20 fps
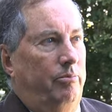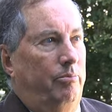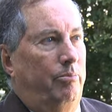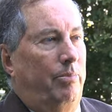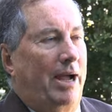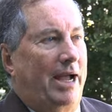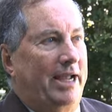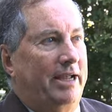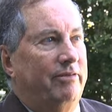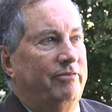
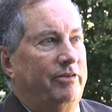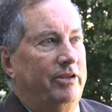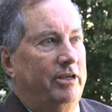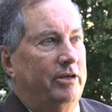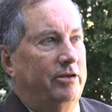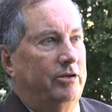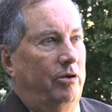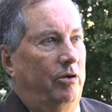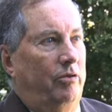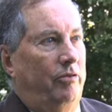buy a
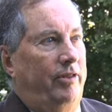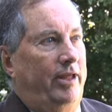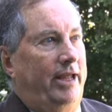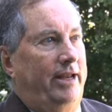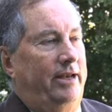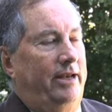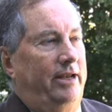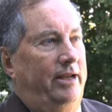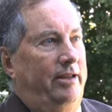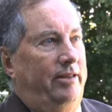vehicle that
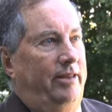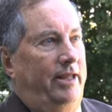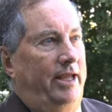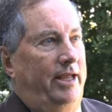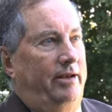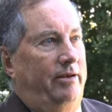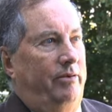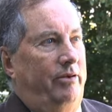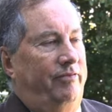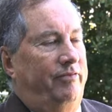
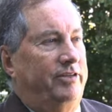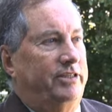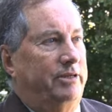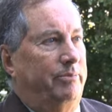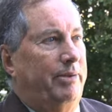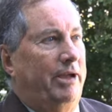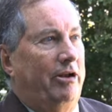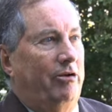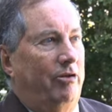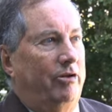that if it's a
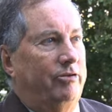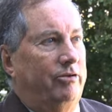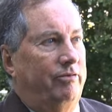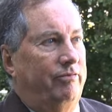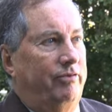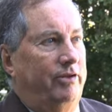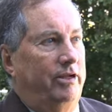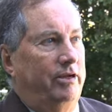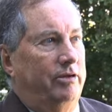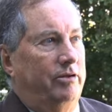battery electric
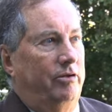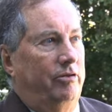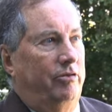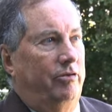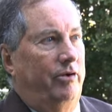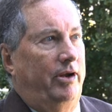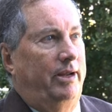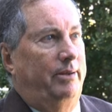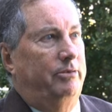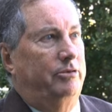vehicle,
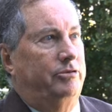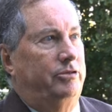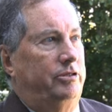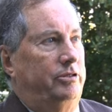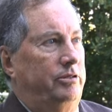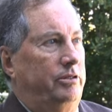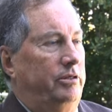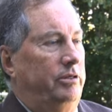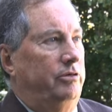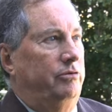they're able
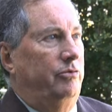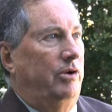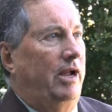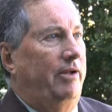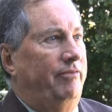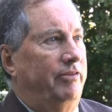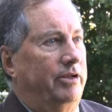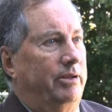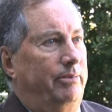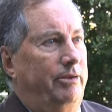to
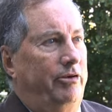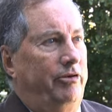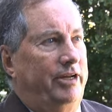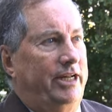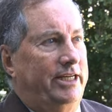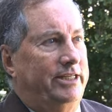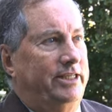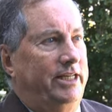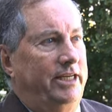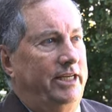drive the community
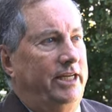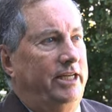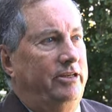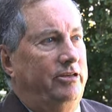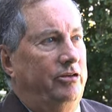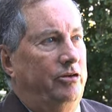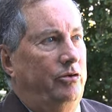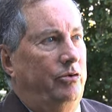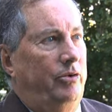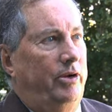as they need
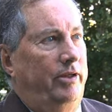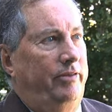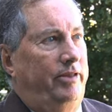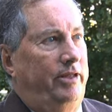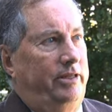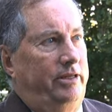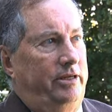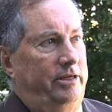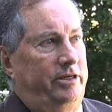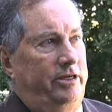to, and
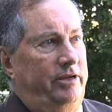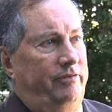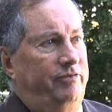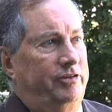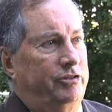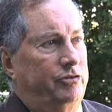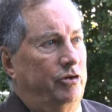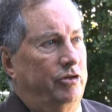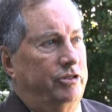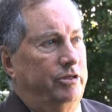then the
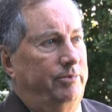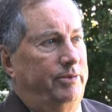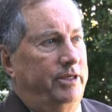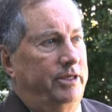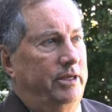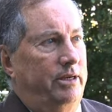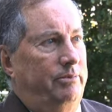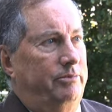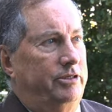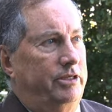infrastructure
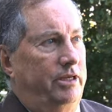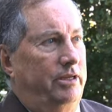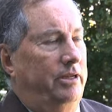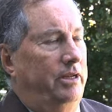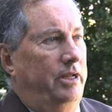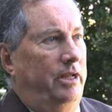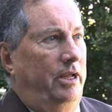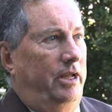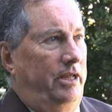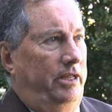becomes a,
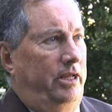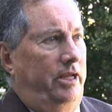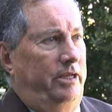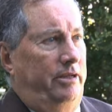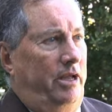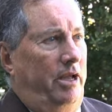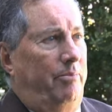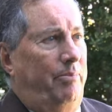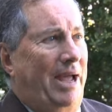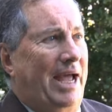a,
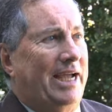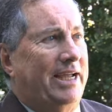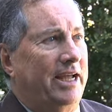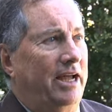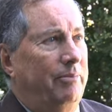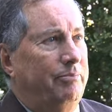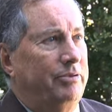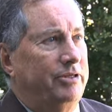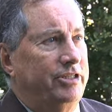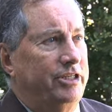a
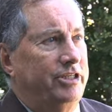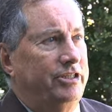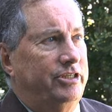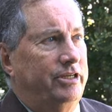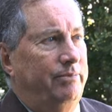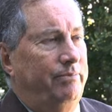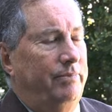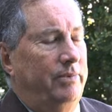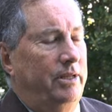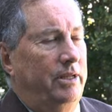backup
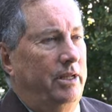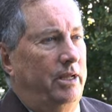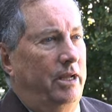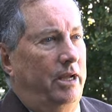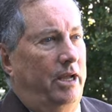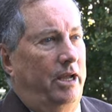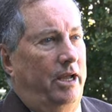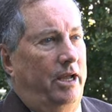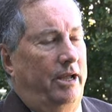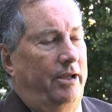system.
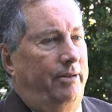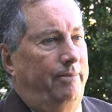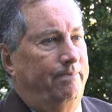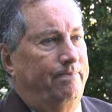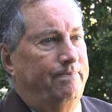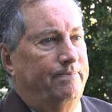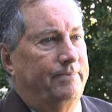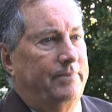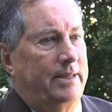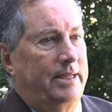Um,
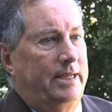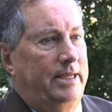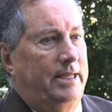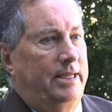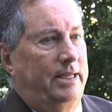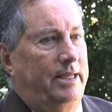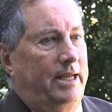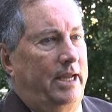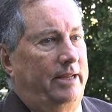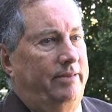
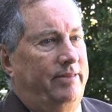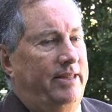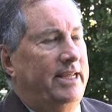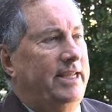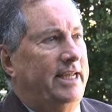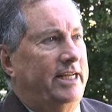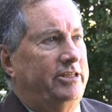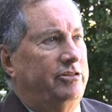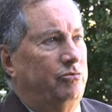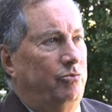I
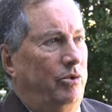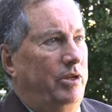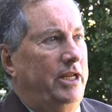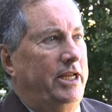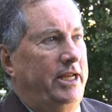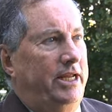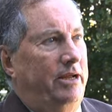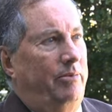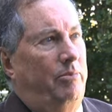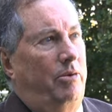think it's
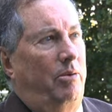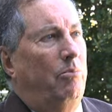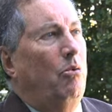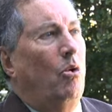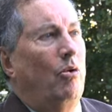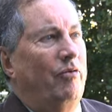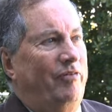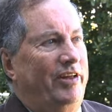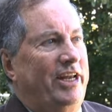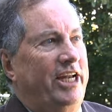really
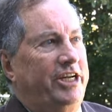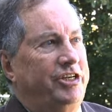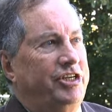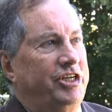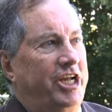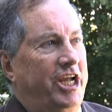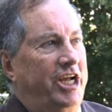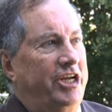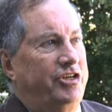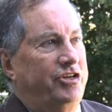more of an
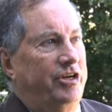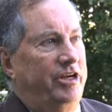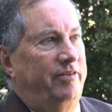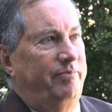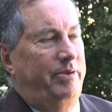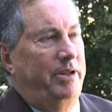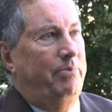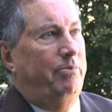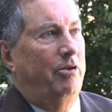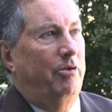education. If
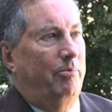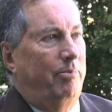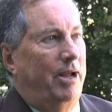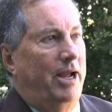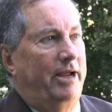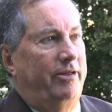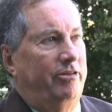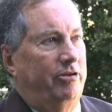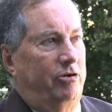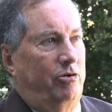people are
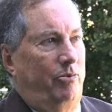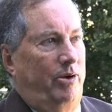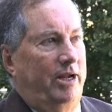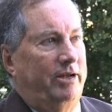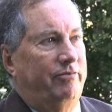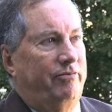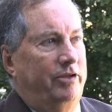buying the correct